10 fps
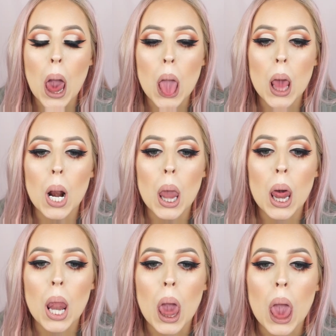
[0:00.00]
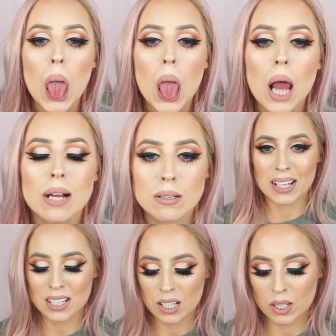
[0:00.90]

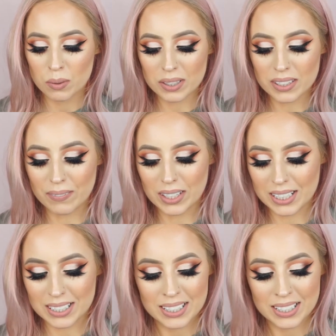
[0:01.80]
What the fuck?